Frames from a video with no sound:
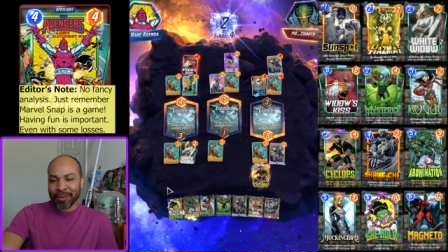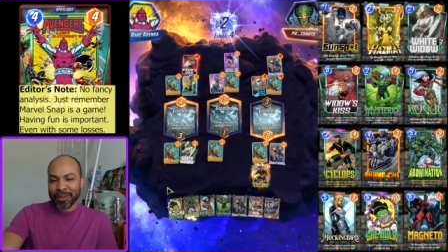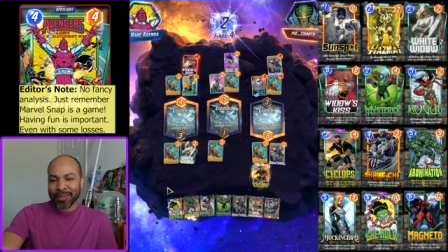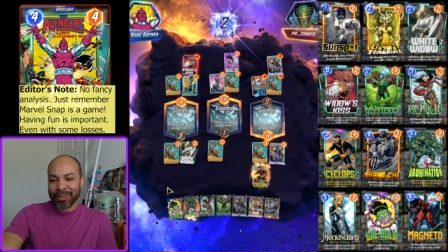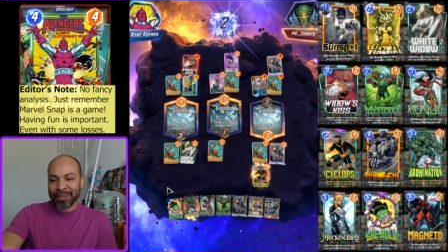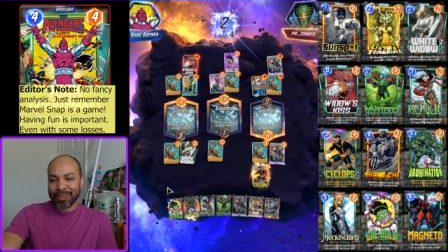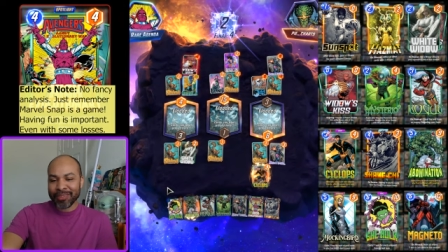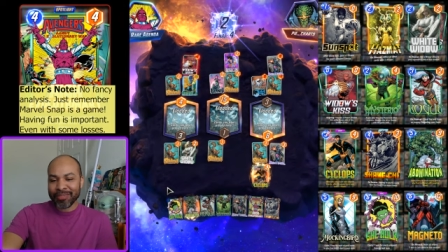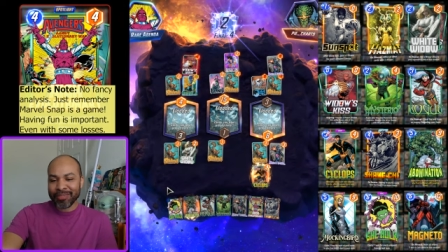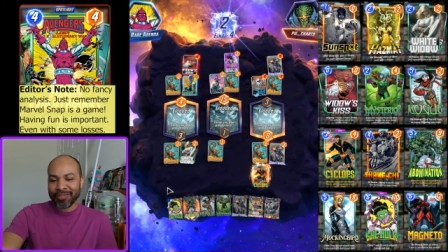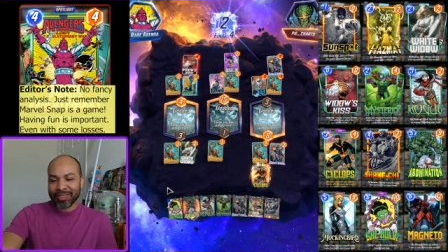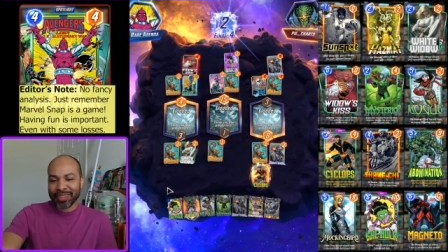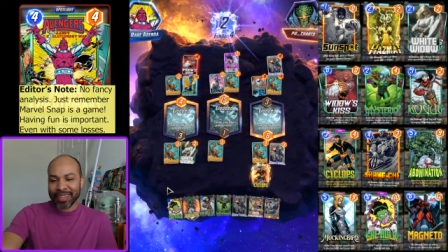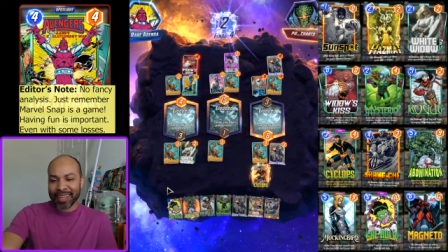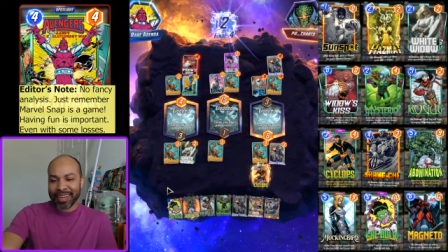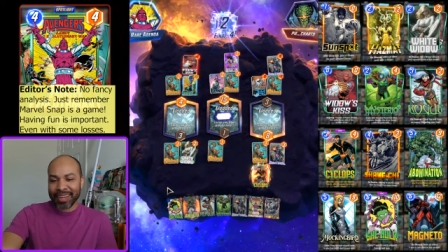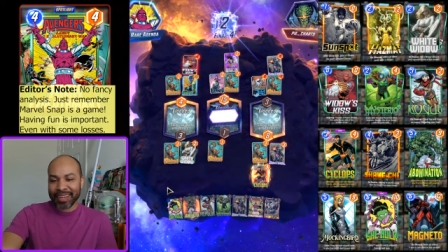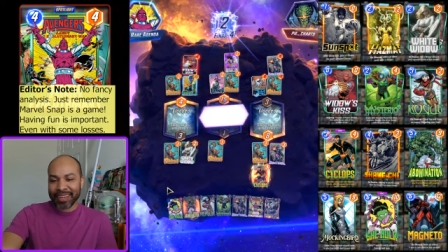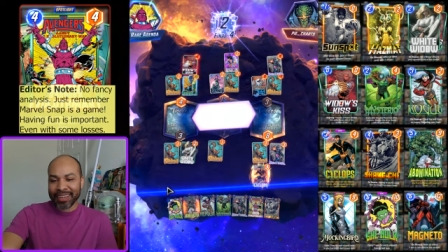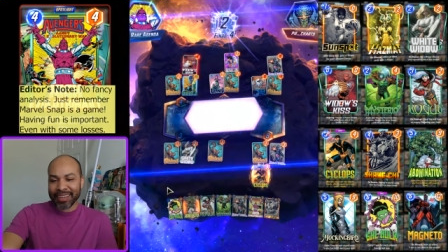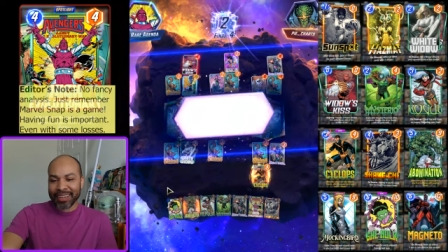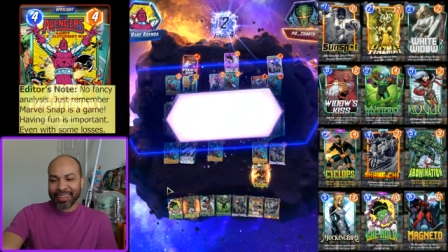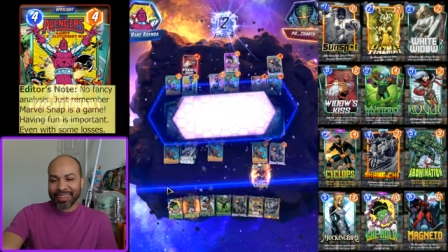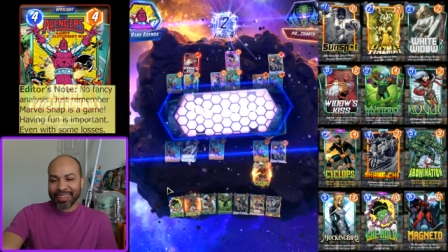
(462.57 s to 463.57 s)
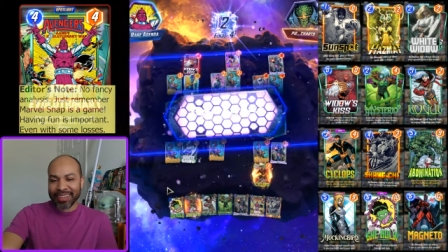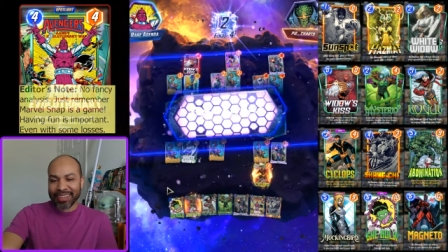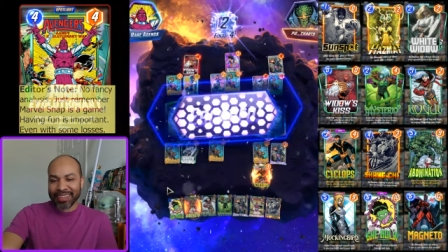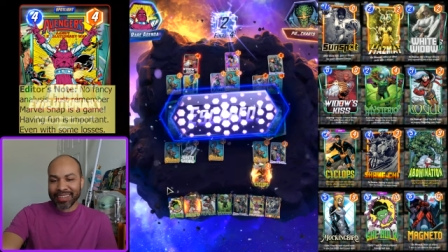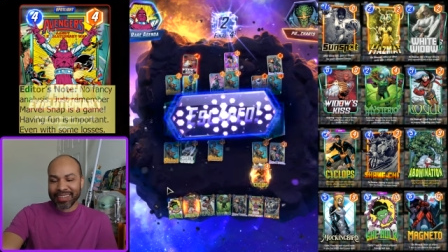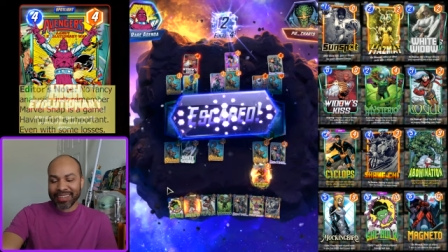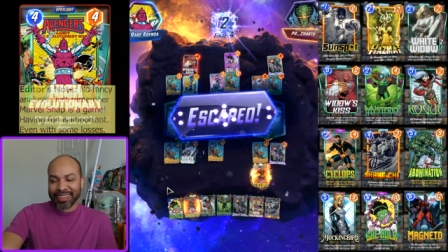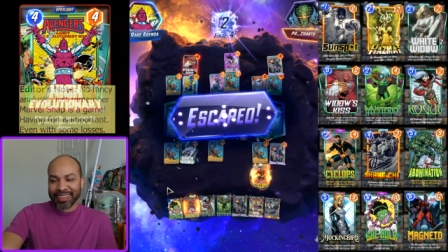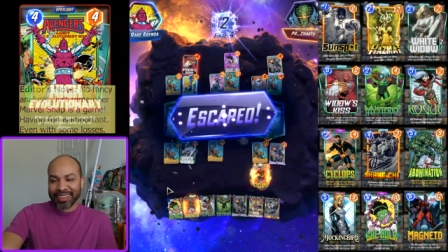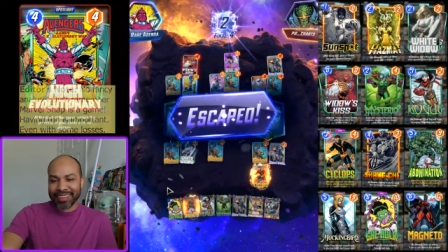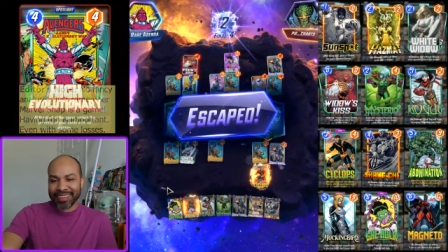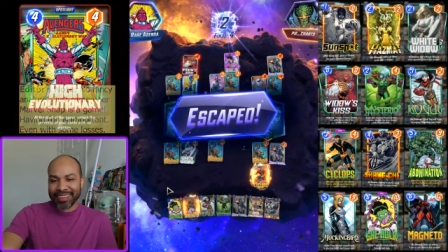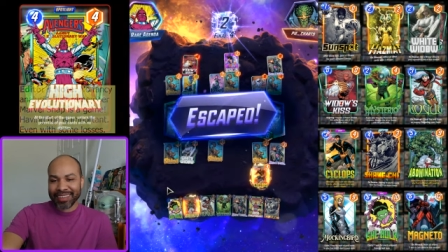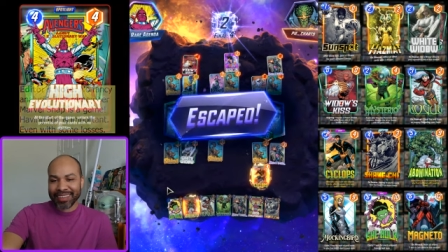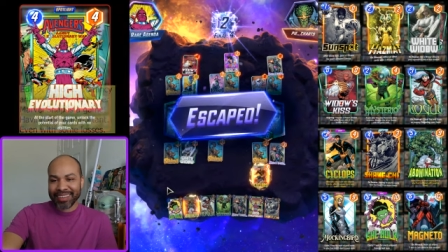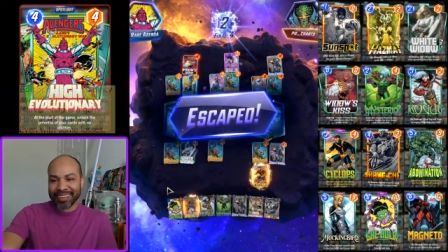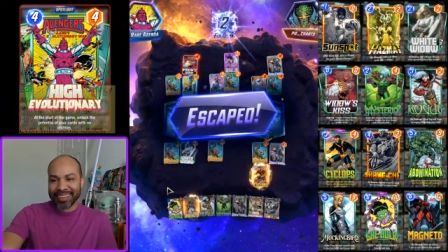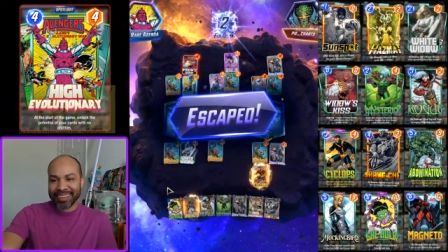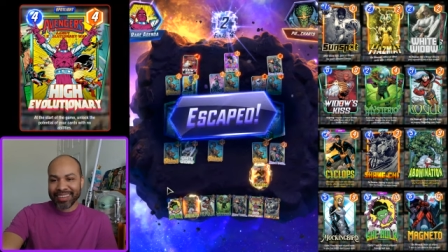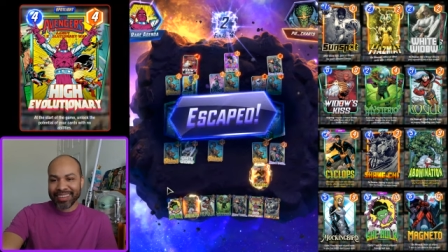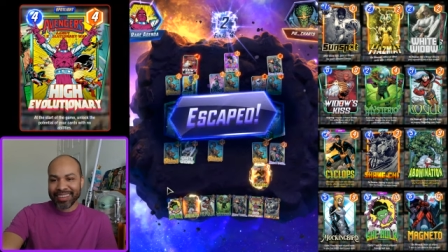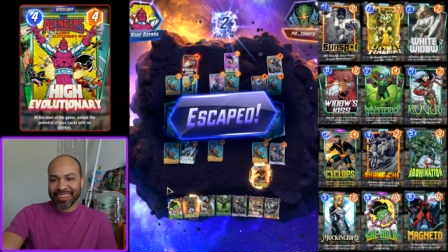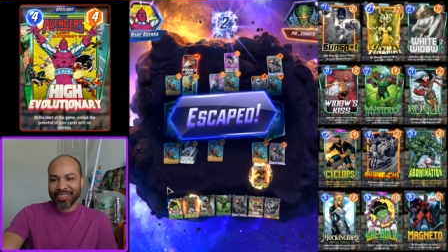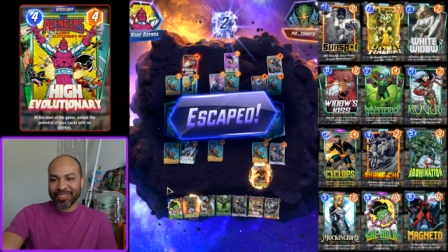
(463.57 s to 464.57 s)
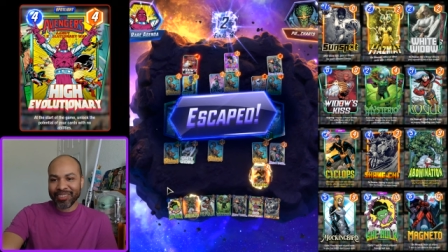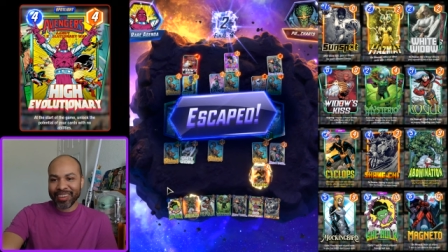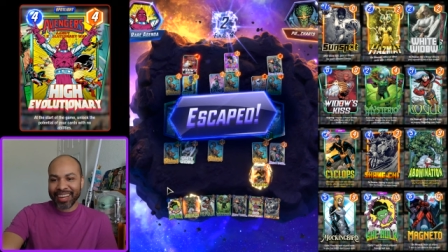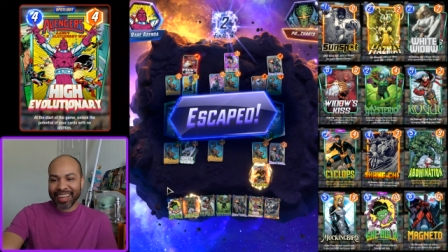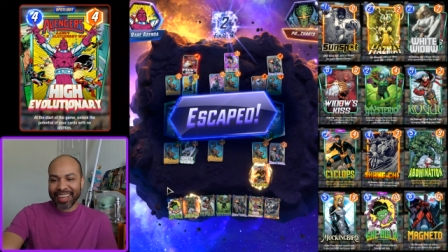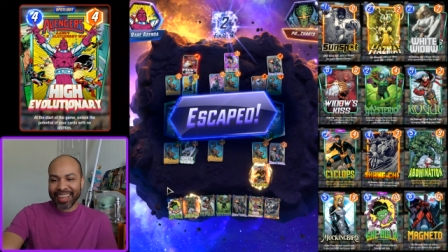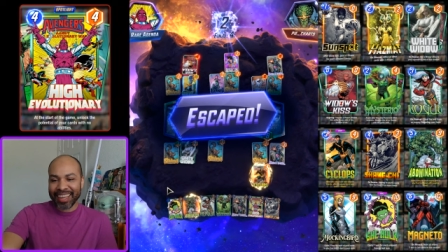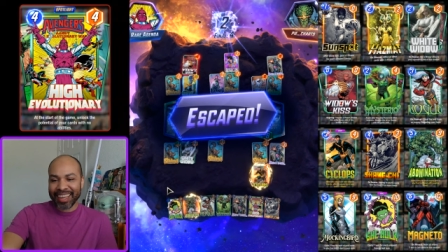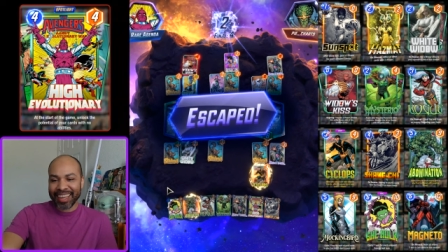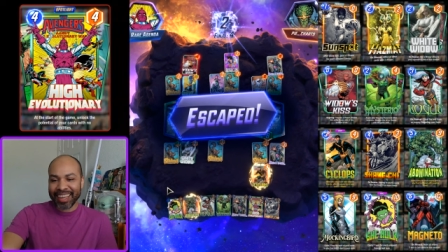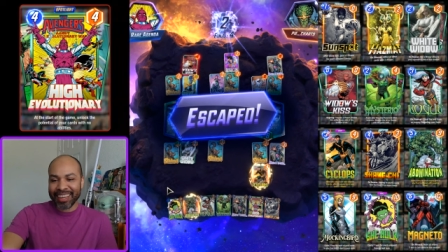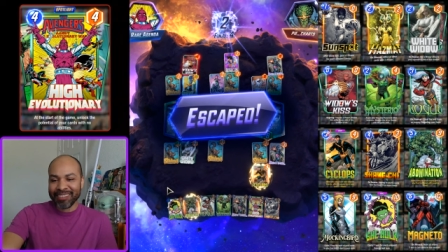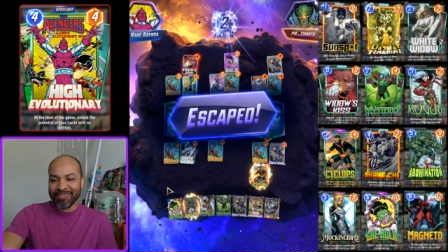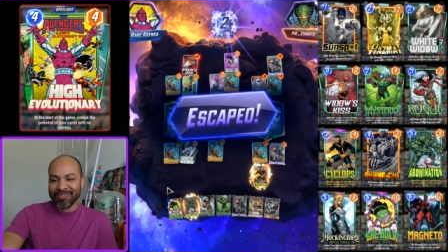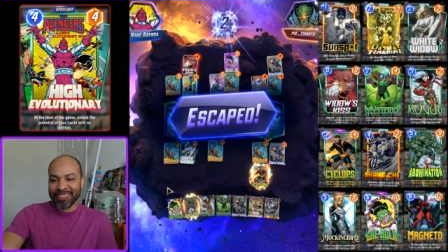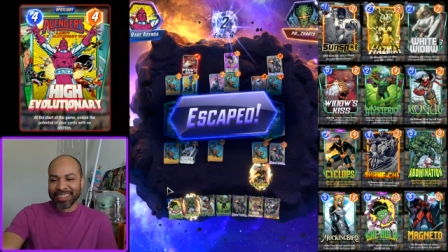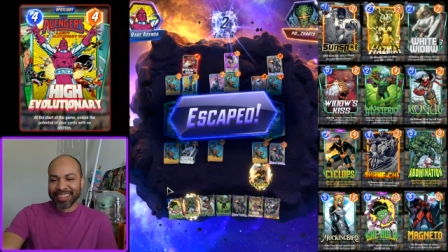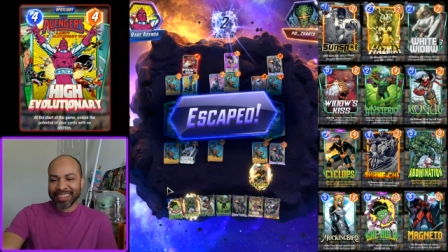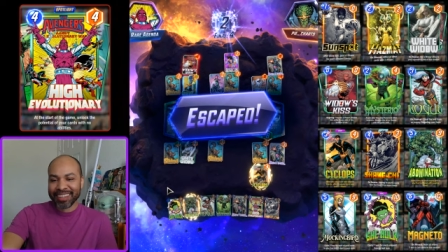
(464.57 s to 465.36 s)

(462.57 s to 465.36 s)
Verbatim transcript: pure flooded. Oh, what a game.